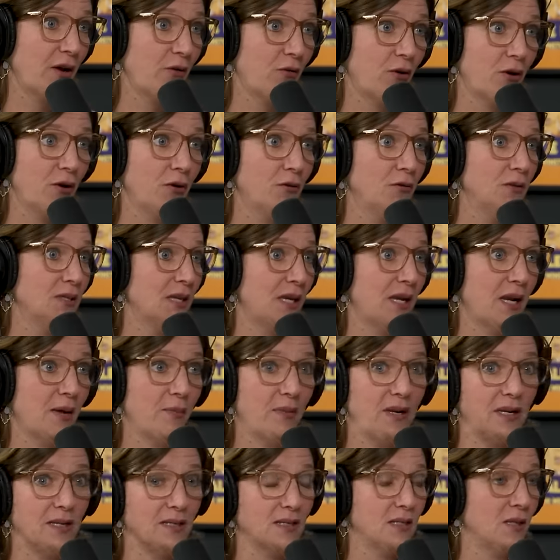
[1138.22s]
micros, and I
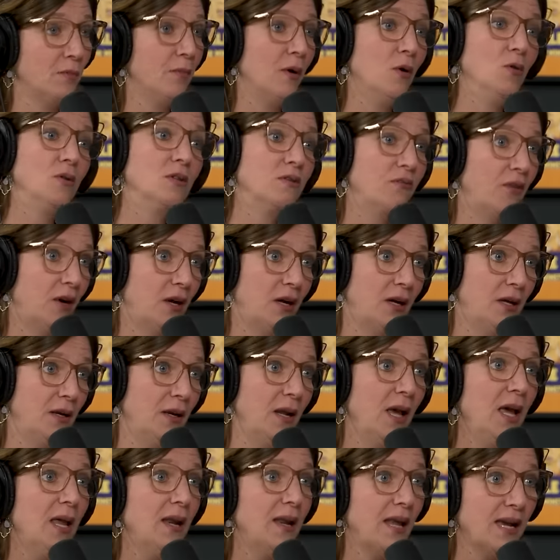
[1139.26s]
mean, it's the most
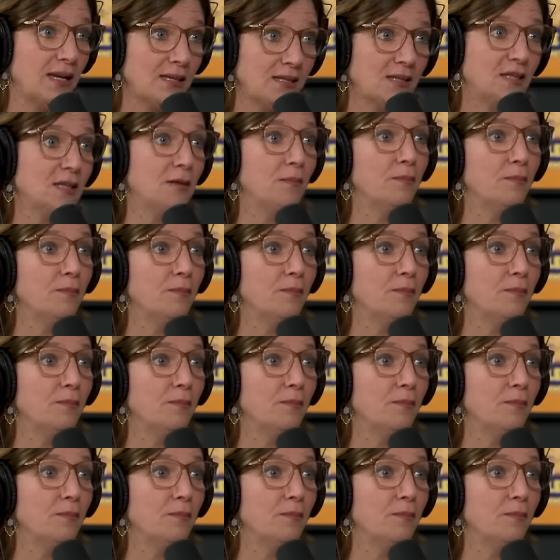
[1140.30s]
fun. Next